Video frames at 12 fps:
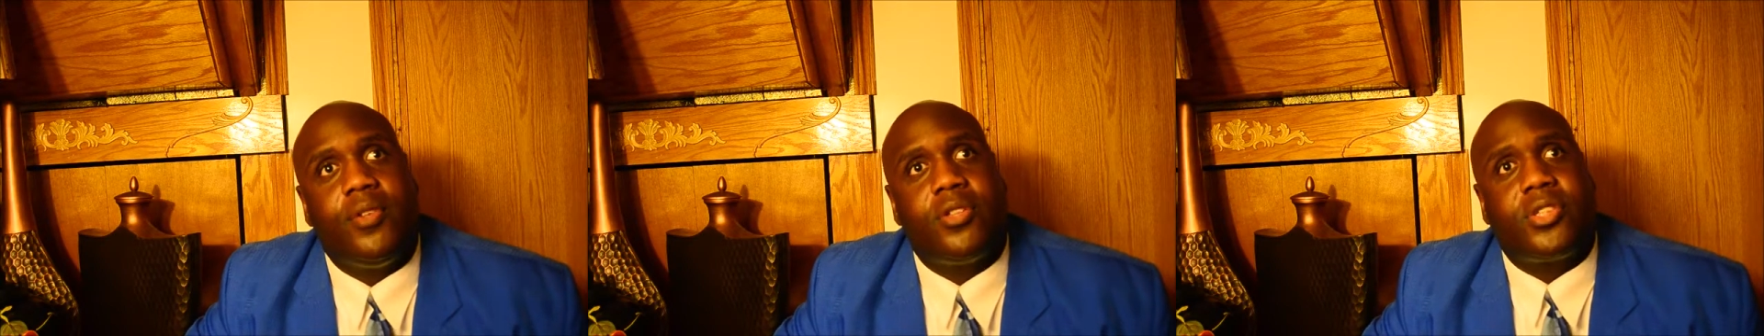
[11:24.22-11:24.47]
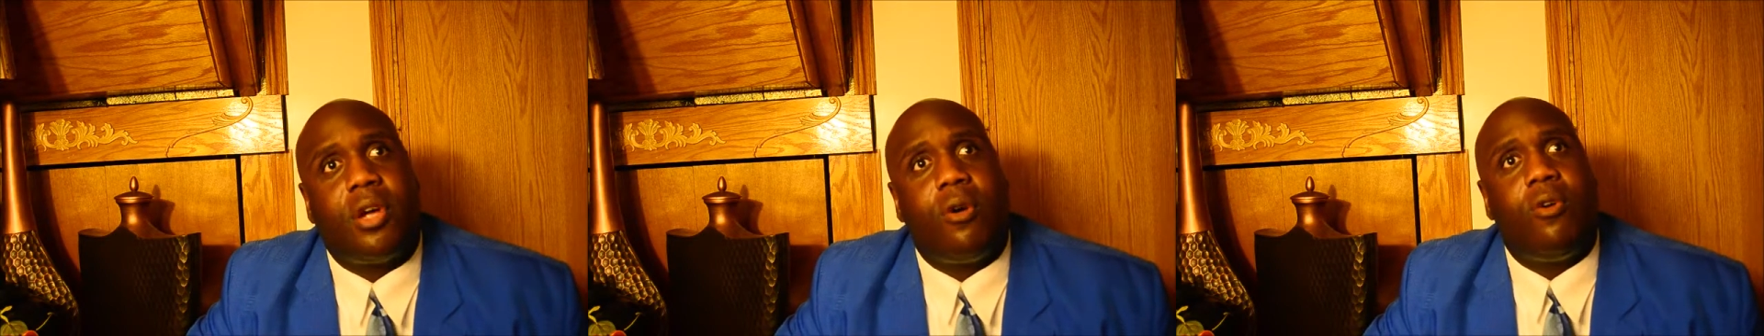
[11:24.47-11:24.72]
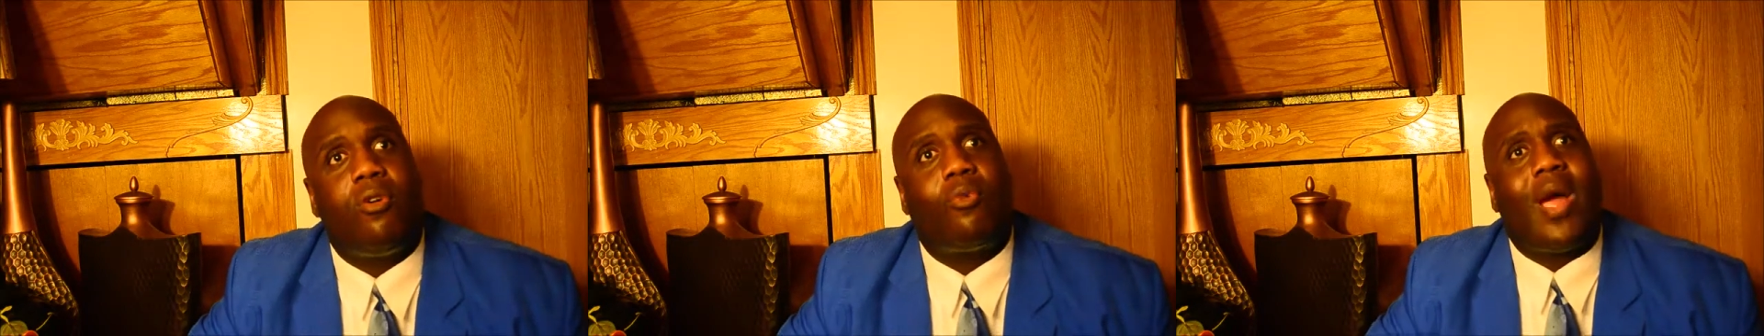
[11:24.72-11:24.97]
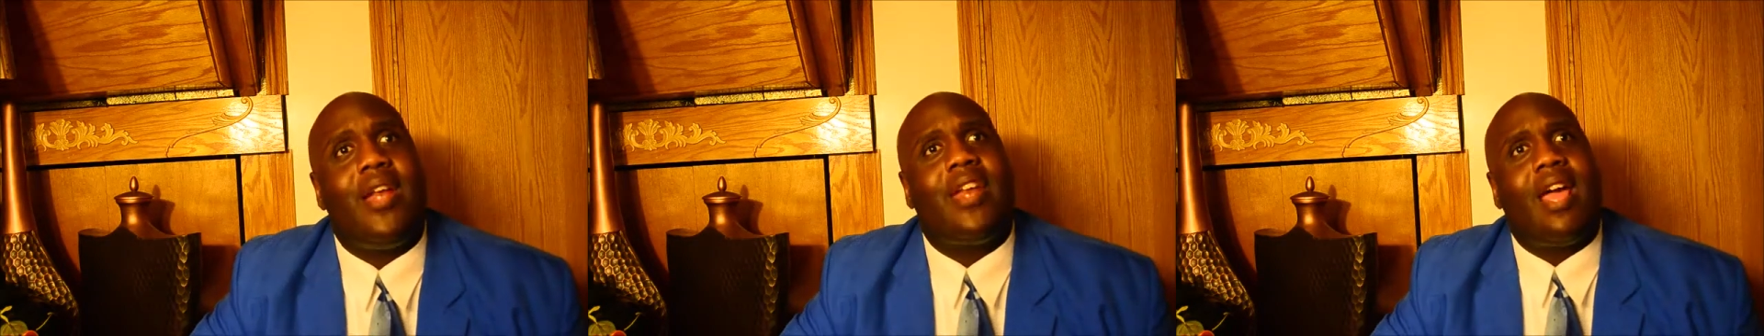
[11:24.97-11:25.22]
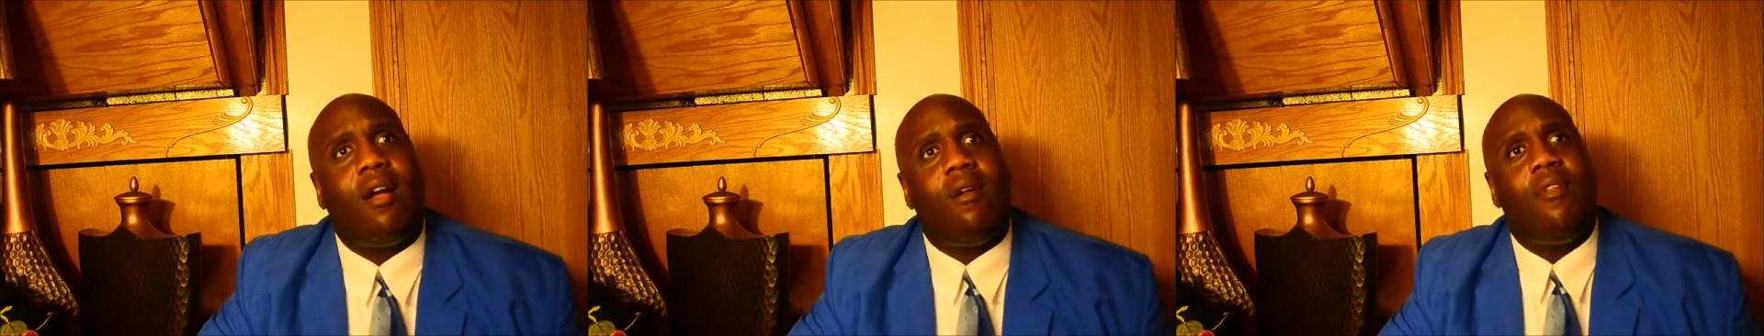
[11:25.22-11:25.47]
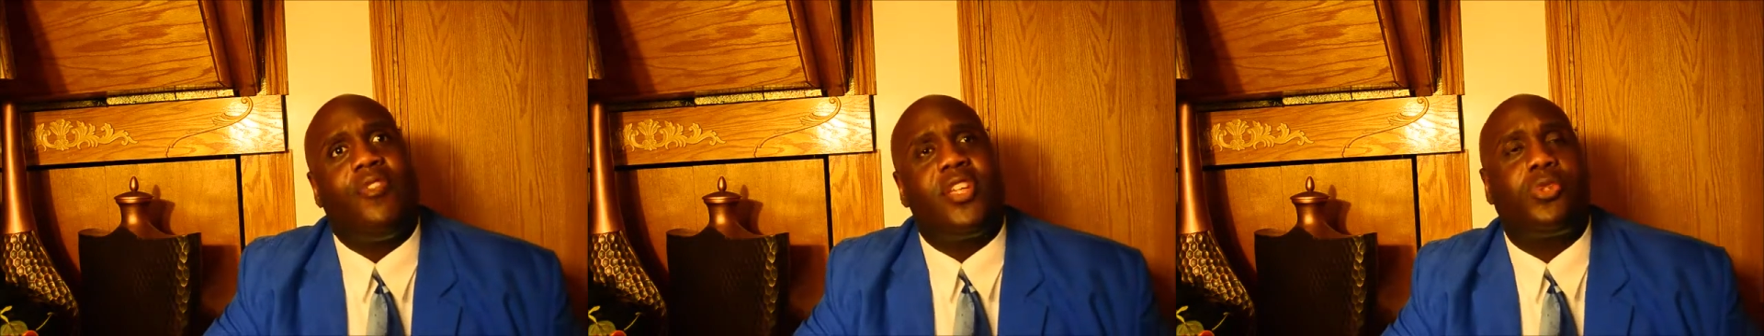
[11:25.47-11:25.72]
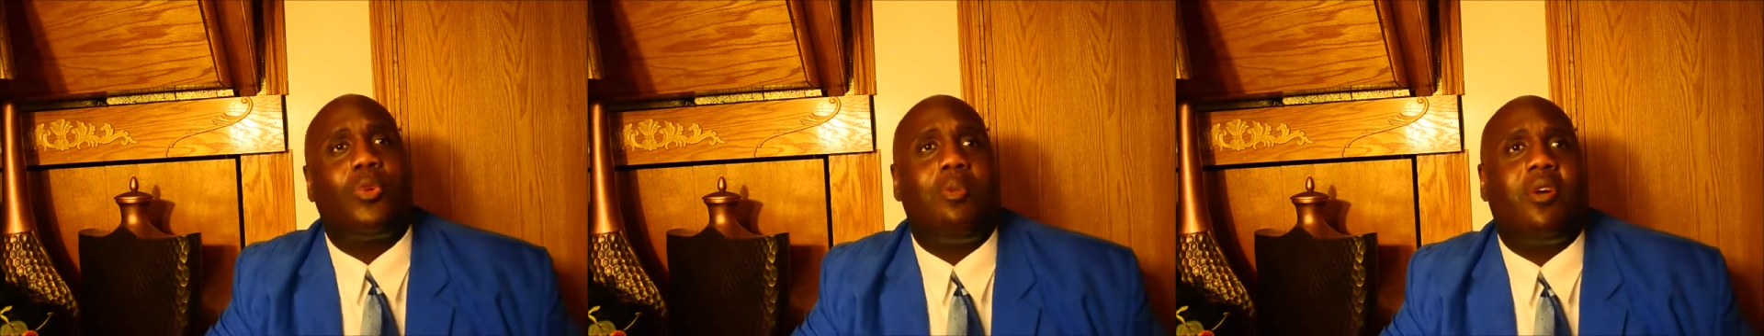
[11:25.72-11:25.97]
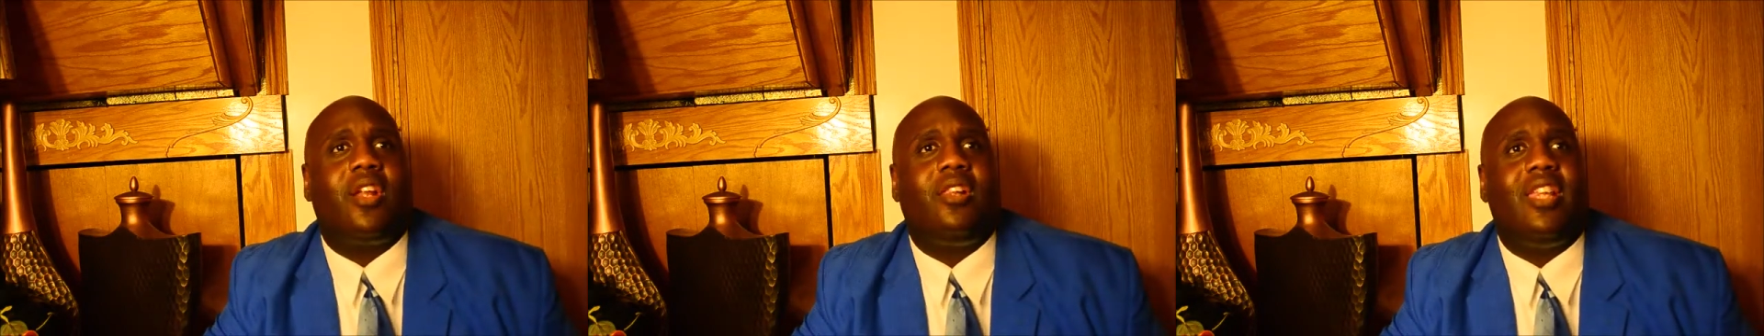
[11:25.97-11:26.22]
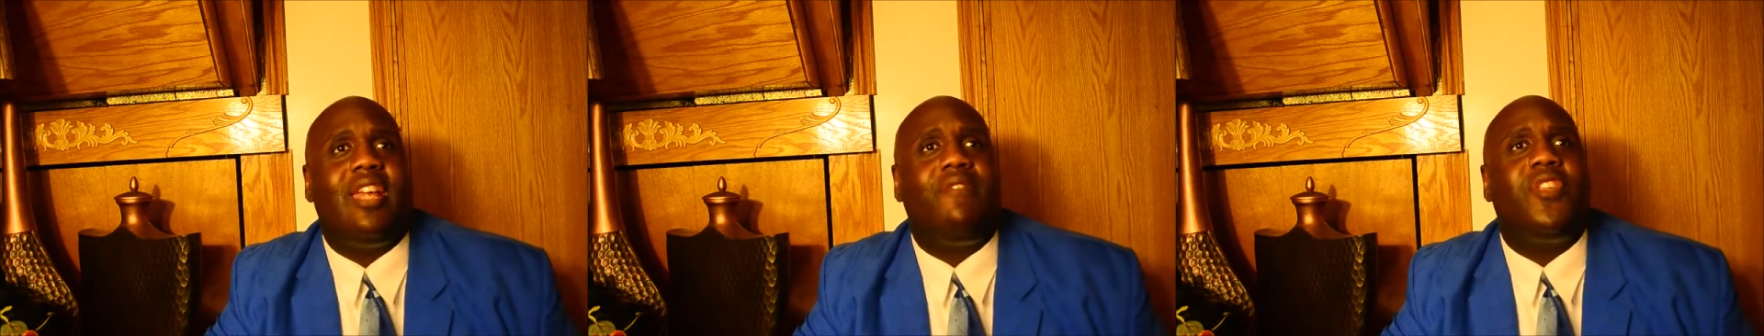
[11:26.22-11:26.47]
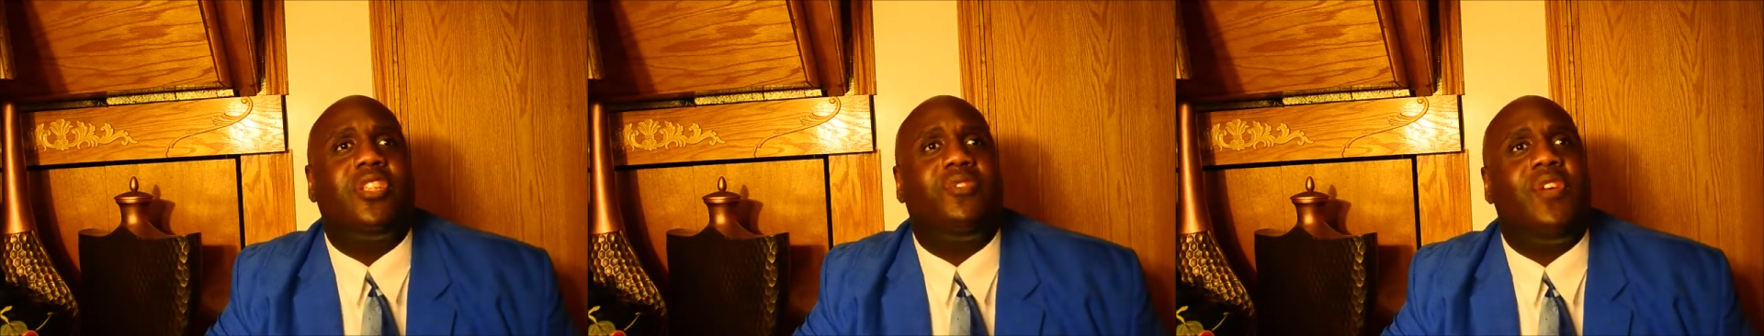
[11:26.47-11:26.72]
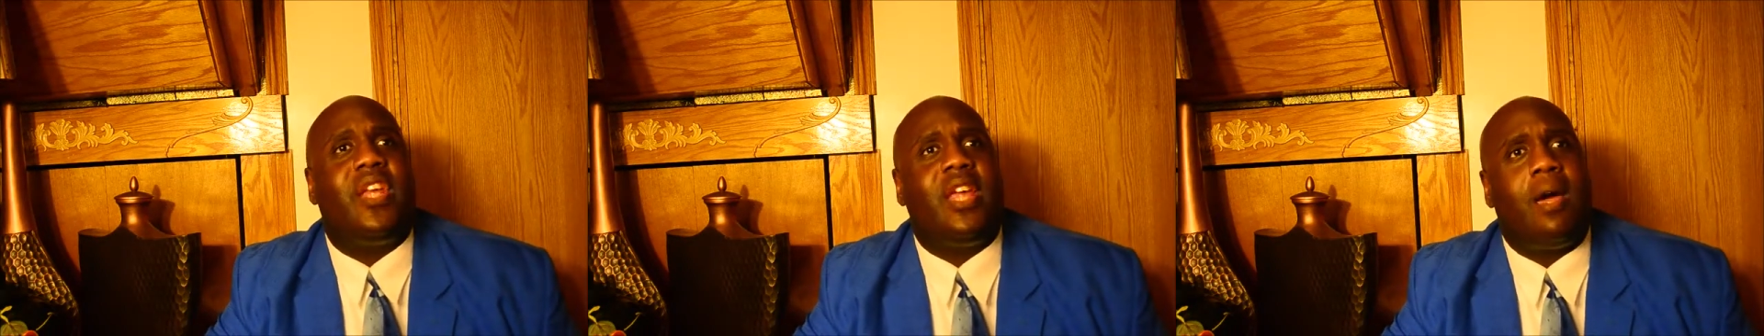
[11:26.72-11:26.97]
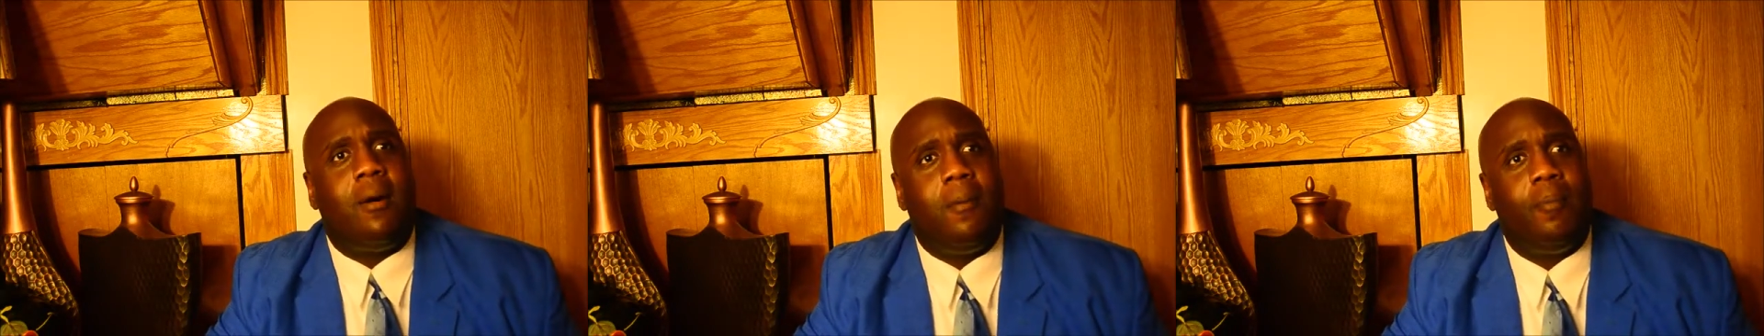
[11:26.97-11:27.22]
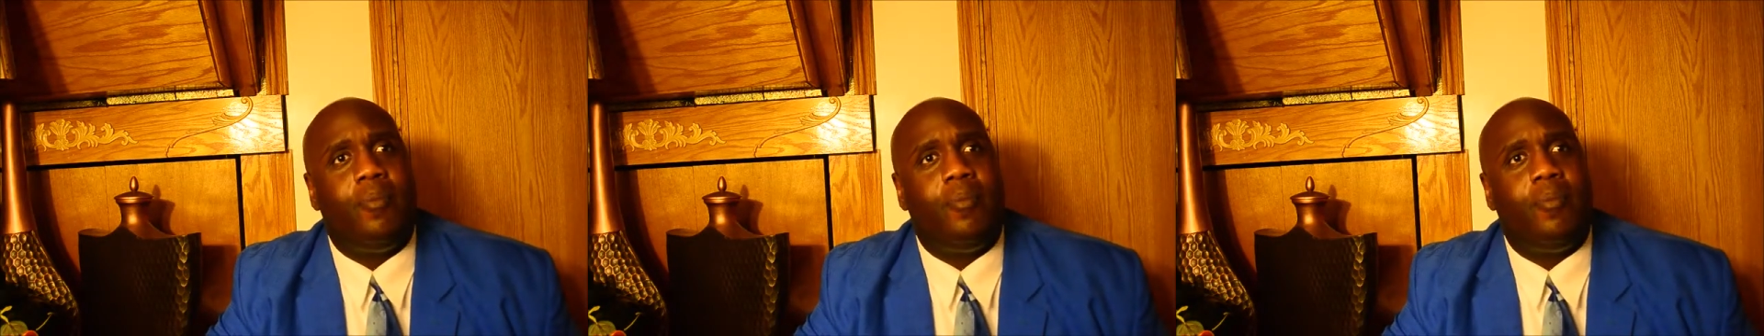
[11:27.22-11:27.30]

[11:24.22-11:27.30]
So right now, that's where I'm going to leave this video.